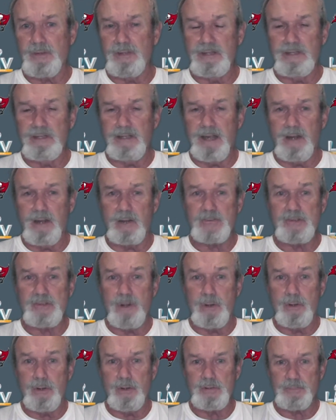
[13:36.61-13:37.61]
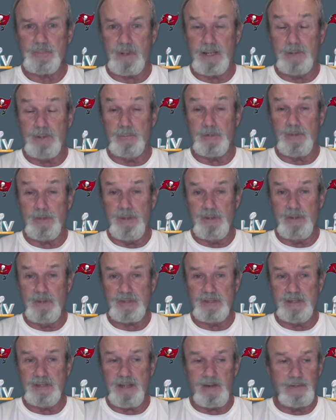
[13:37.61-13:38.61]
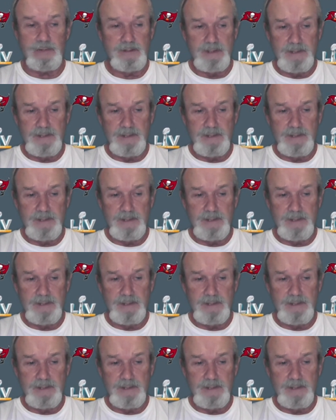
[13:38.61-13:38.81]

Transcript: in Arizona who's playing with Houston now.